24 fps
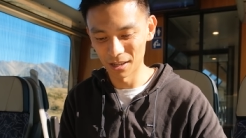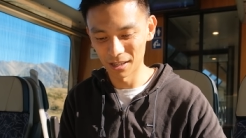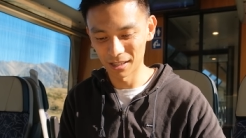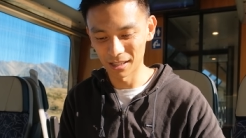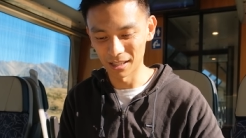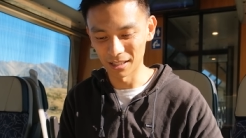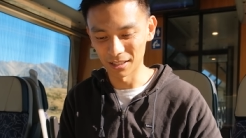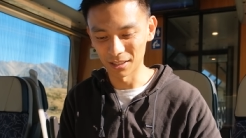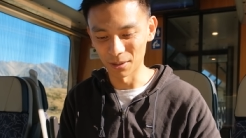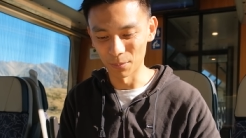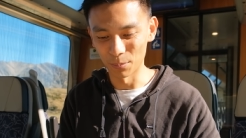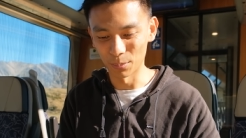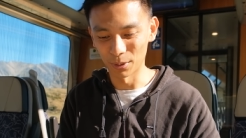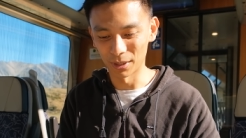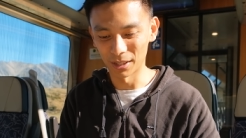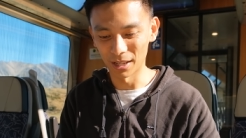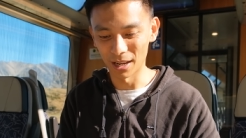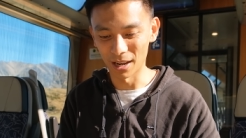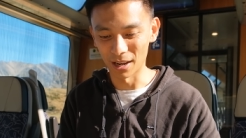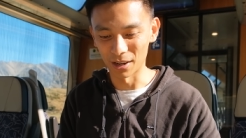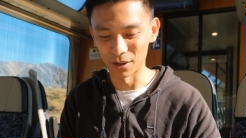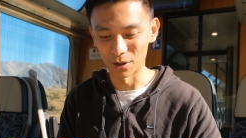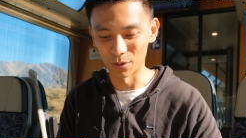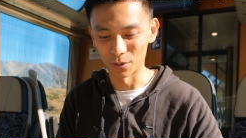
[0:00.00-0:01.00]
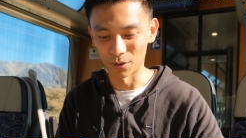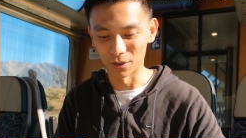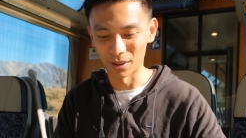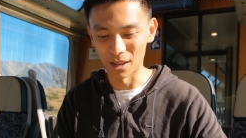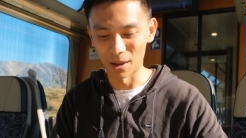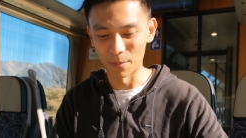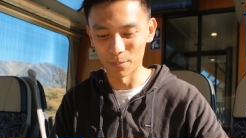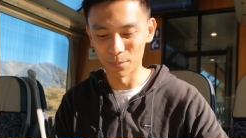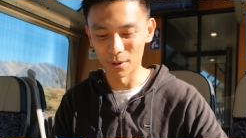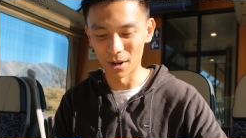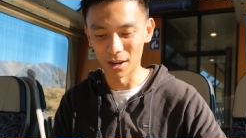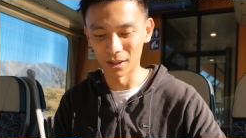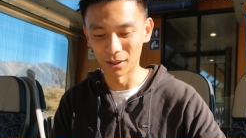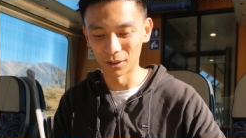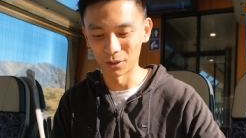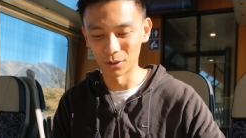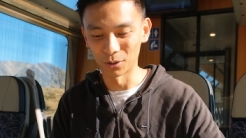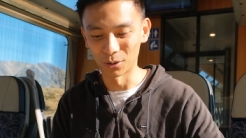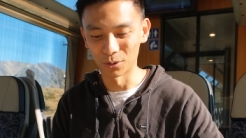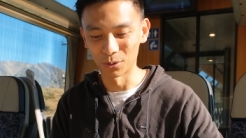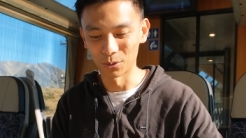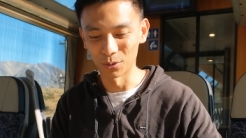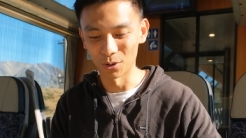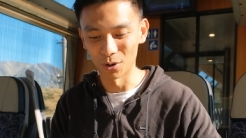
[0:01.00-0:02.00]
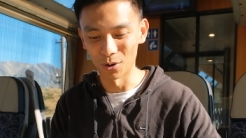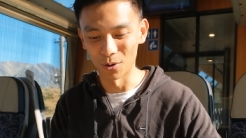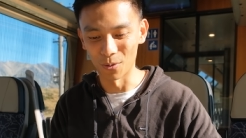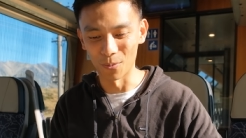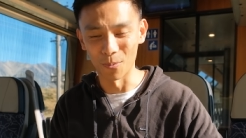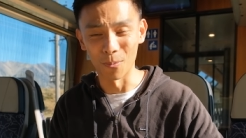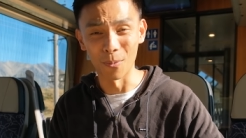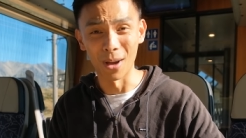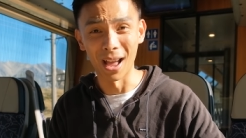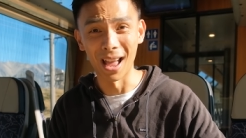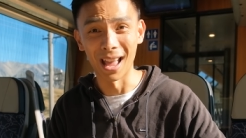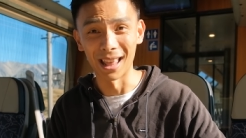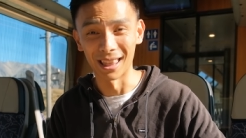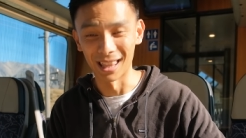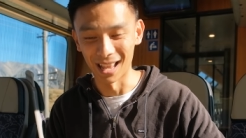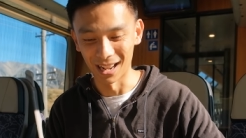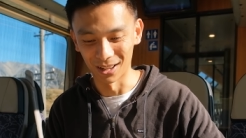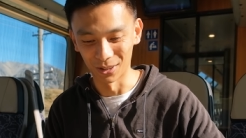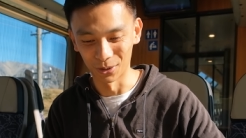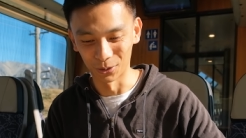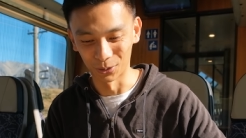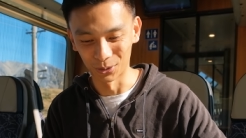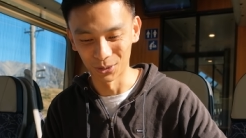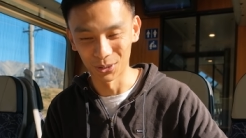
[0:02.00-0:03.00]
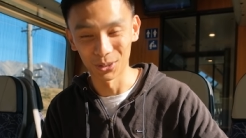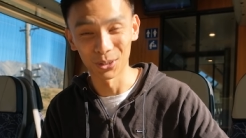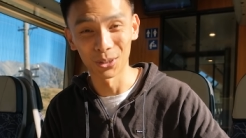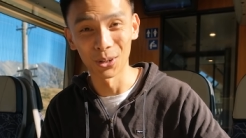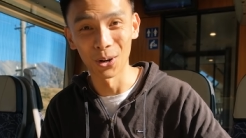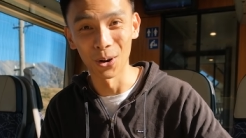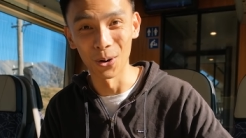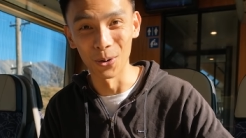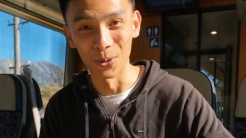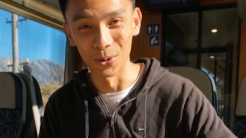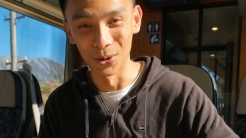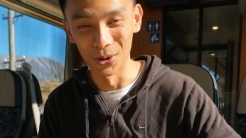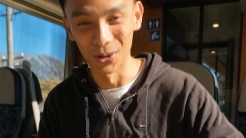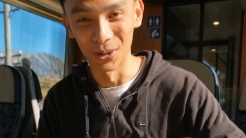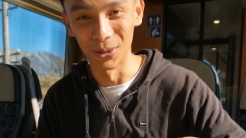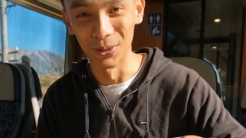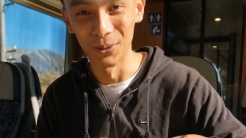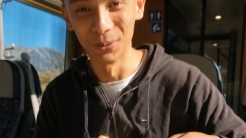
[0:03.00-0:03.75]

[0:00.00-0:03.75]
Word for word: Get some potato on that bite too. Oh man, that looks so good.